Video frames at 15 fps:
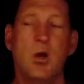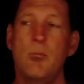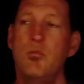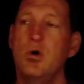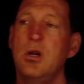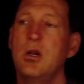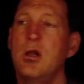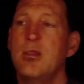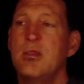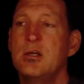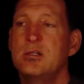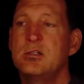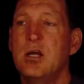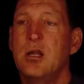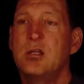I put it on
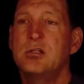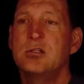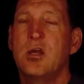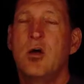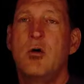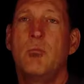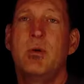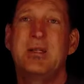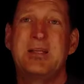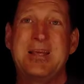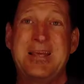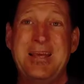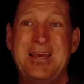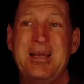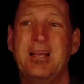this side of the scale, but to
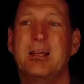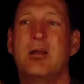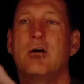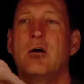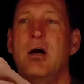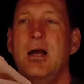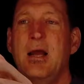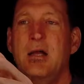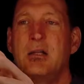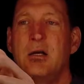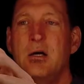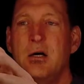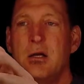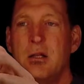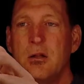get it there, I had to
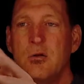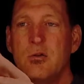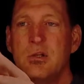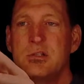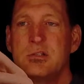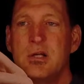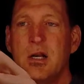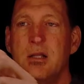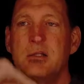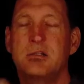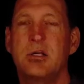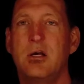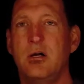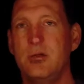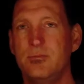unload this side of the
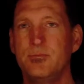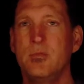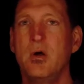scale.